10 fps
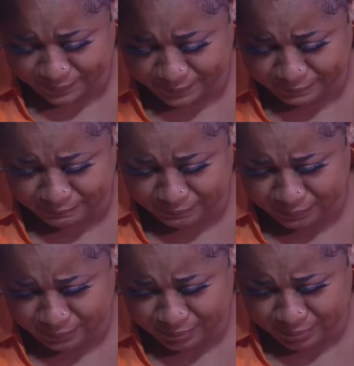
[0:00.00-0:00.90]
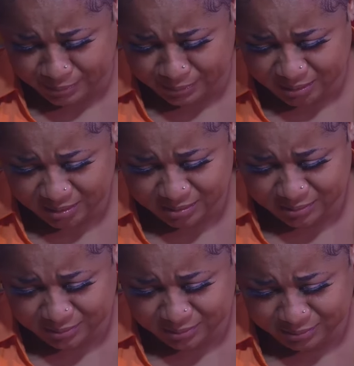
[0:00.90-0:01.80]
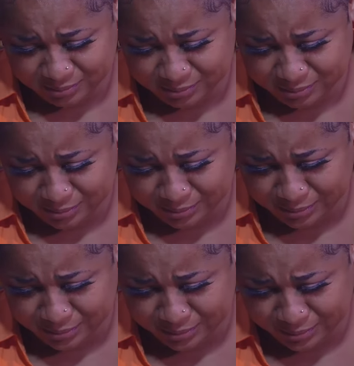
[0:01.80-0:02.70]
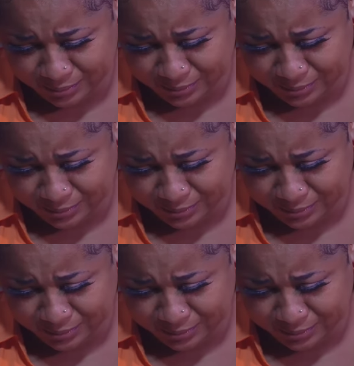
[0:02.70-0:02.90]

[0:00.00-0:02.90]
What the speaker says: I was too blind to see.